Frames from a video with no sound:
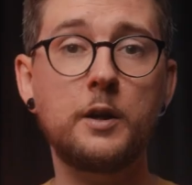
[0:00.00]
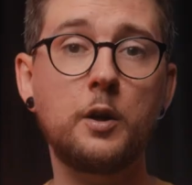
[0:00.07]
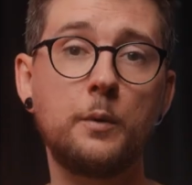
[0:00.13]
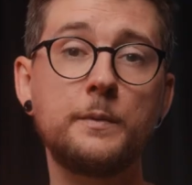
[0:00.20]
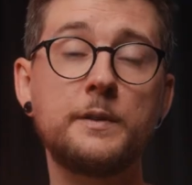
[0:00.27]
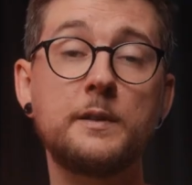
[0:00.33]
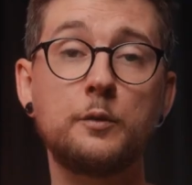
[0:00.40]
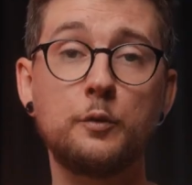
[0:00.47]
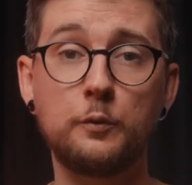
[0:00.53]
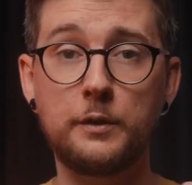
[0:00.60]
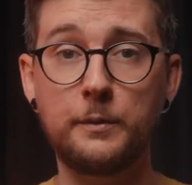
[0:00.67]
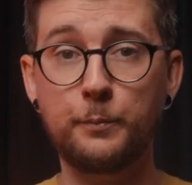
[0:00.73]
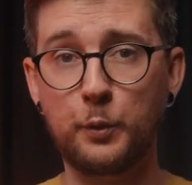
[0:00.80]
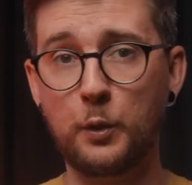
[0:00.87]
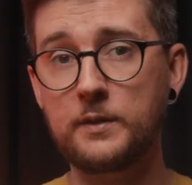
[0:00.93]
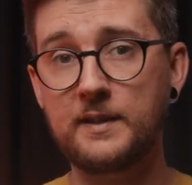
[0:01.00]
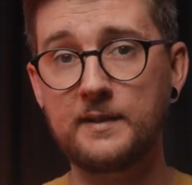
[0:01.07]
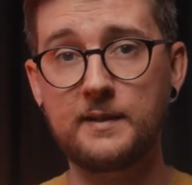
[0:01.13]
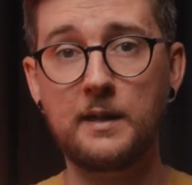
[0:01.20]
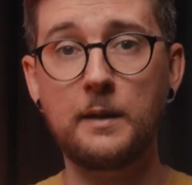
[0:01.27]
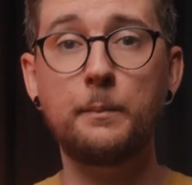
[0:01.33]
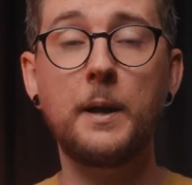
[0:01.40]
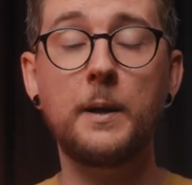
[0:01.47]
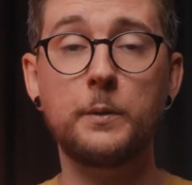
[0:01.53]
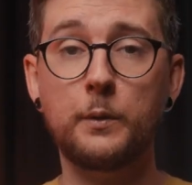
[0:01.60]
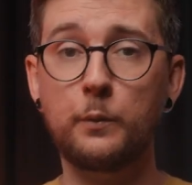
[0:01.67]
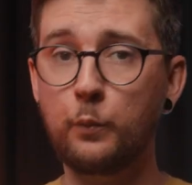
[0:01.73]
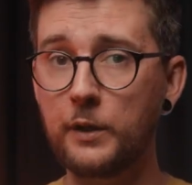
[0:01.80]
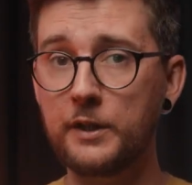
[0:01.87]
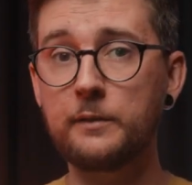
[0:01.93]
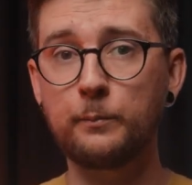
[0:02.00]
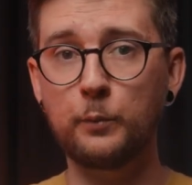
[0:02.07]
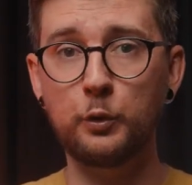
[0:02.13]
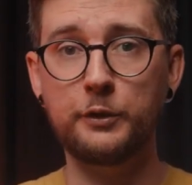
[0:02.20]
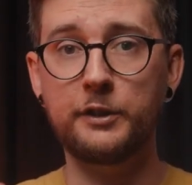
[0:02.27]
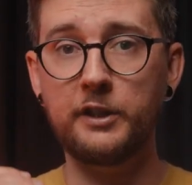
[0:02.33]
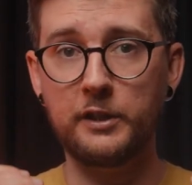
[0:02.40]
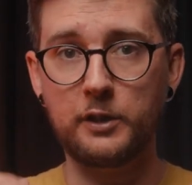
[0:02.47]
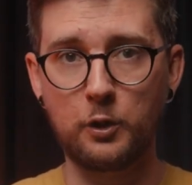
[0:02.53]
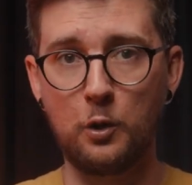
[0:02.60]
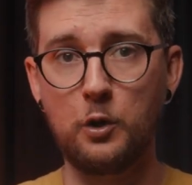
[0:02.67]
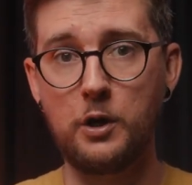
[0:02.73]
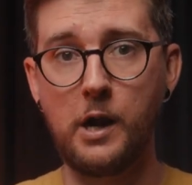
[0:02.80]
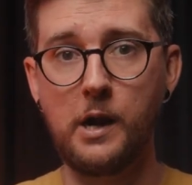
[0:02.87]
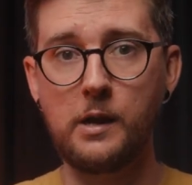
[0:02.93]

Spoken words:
it comes to the processing power with multi-core.